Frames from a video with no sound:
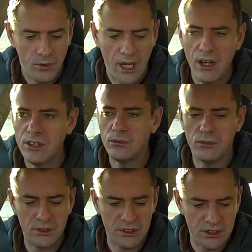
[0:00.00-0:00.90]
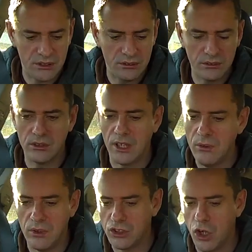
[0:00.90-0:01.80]
I
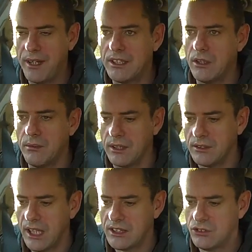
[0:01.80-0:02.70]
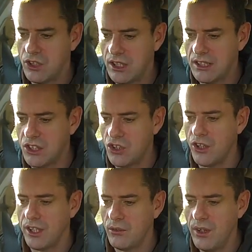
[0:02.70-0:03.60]
want to go back to the one. That's
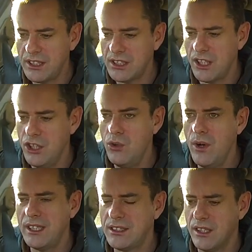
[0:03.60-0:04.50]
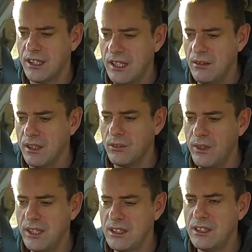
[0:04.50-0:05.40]
annoying. Why has it got US on it anyway?
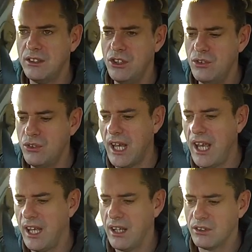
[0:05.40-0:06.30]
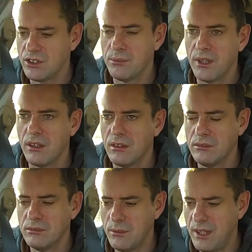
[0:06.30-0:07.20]
Why isn't it UK or something?
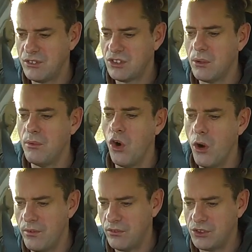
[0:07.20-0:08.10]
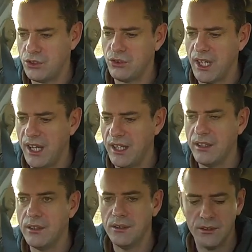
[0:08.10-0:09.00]
I might have some hope if it's UK.
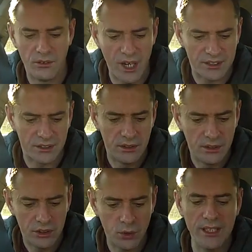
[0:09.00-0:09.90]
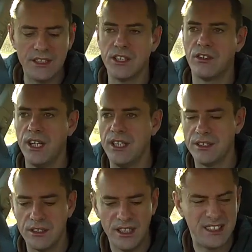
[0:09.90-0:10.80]
Right, 20
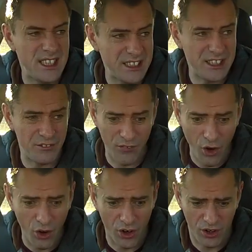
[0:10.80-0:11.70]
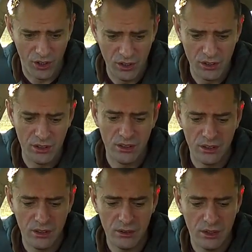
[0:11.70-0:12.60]
degrees. Is 64?
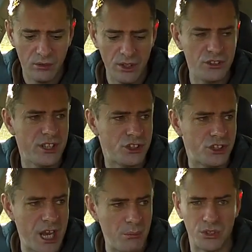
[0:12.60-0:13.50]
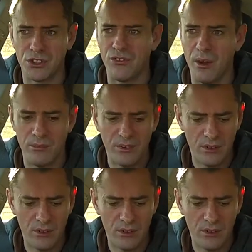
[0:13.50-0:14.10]
Where'd you get your temperatures from?